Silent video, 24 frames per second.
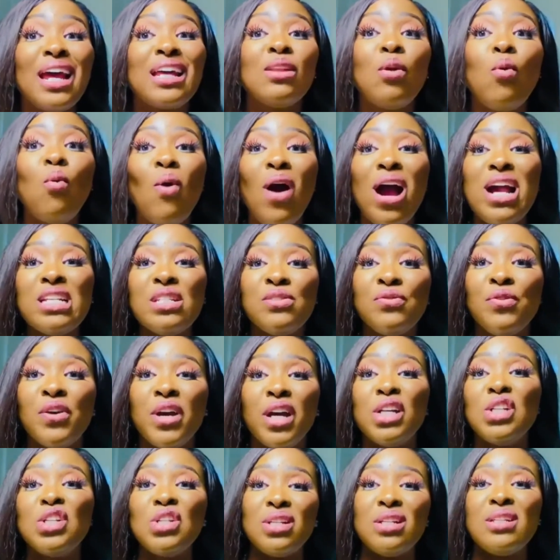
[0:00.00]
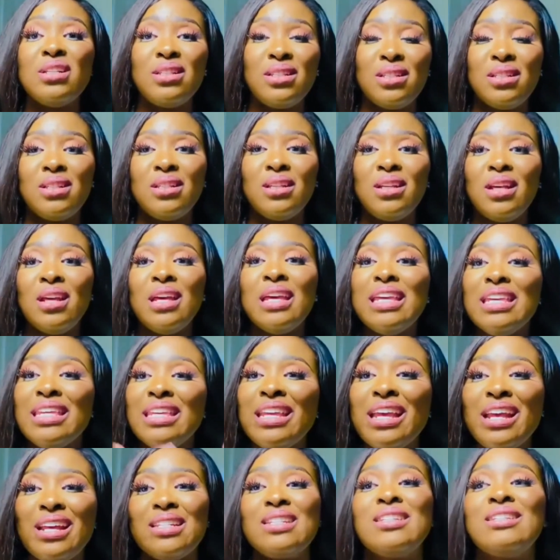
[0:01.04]
Be like the wise virgins.
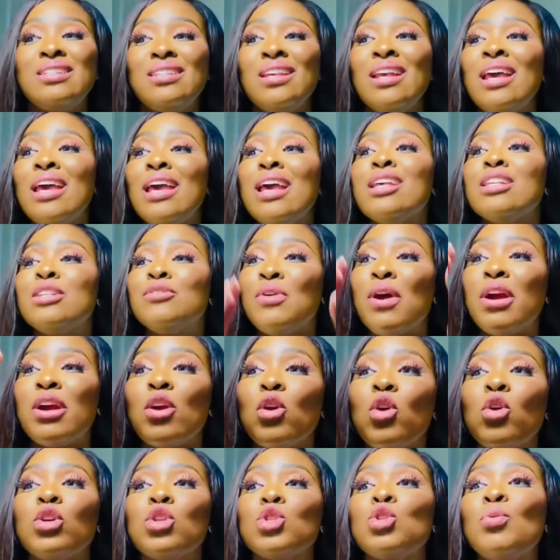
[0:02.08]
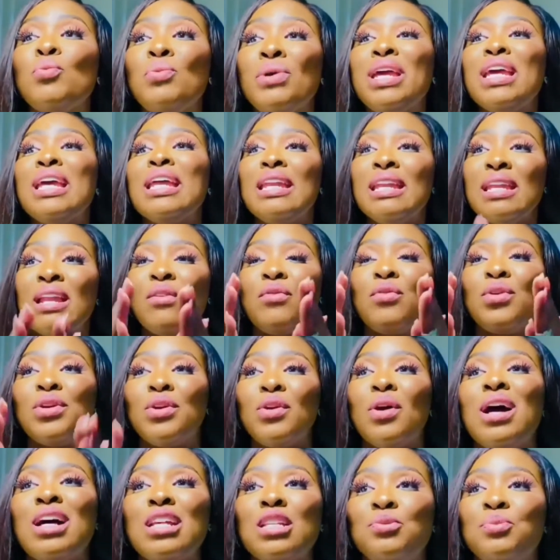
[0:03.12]
Yes, it's very good to be in
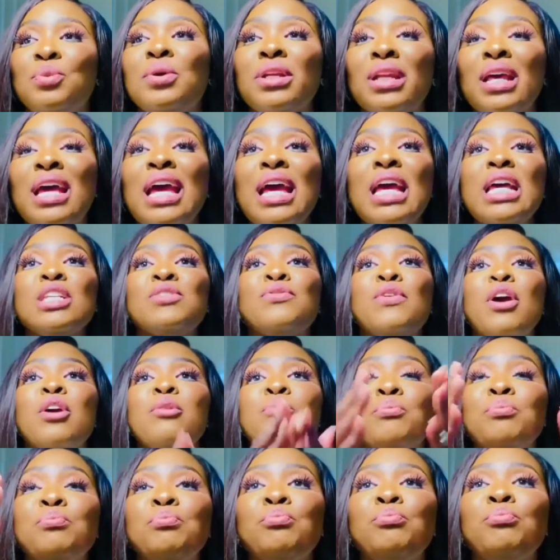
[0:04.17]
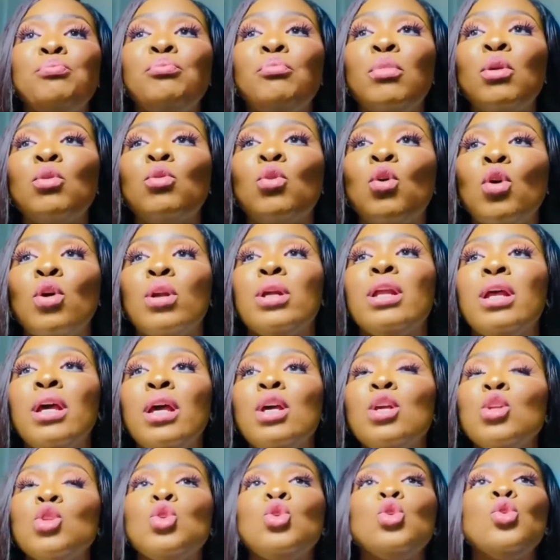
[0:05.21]
love with your husband. It's very
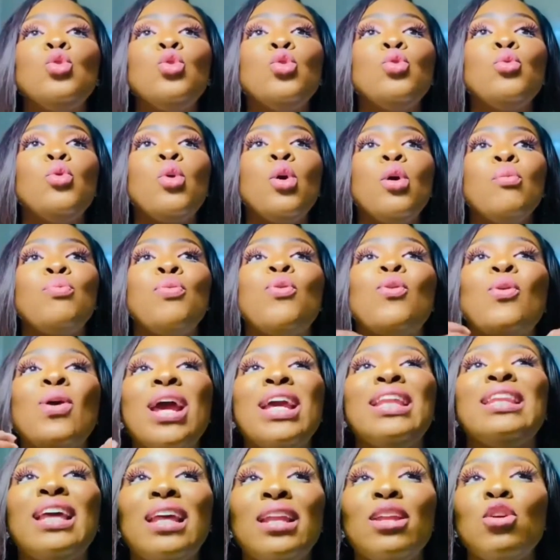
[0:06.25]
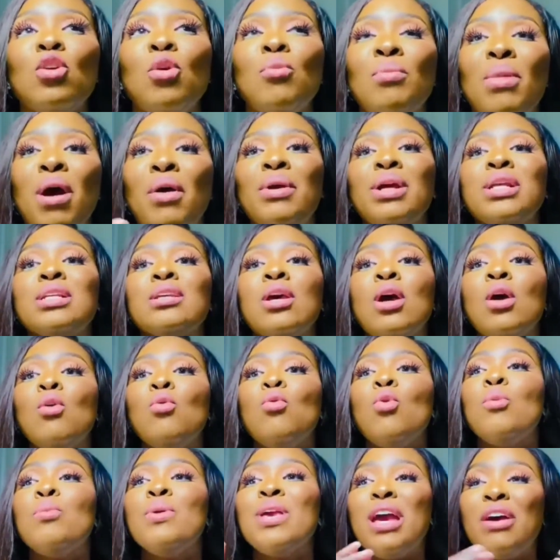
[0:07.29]
good to pray that your
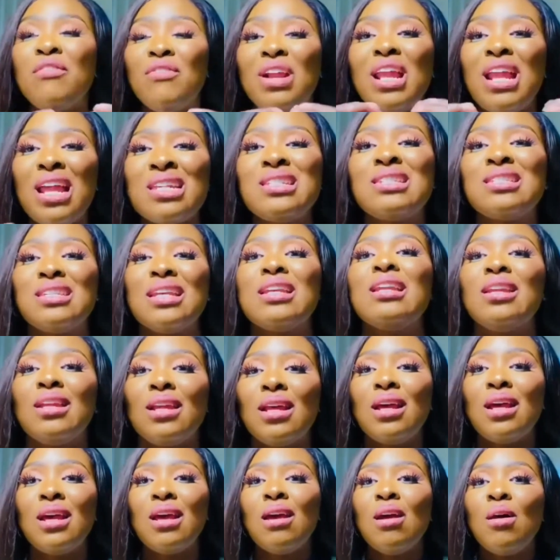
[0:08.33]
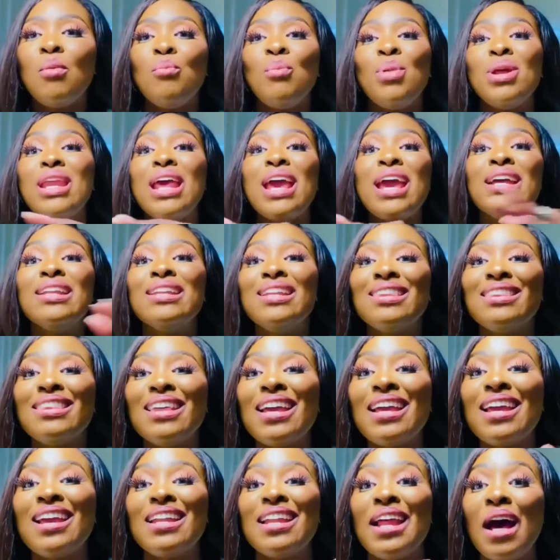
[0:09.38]
marriage will be everlasting. But
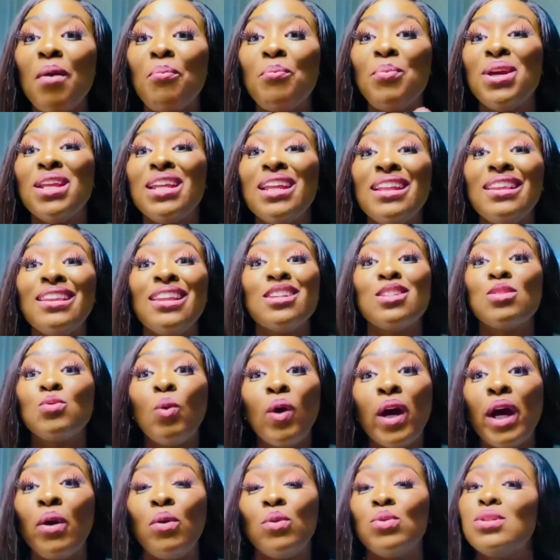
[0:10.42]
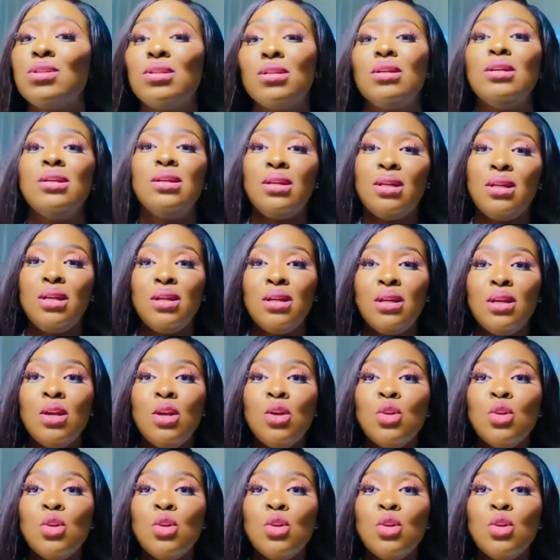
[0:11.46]
anything can happen in this world.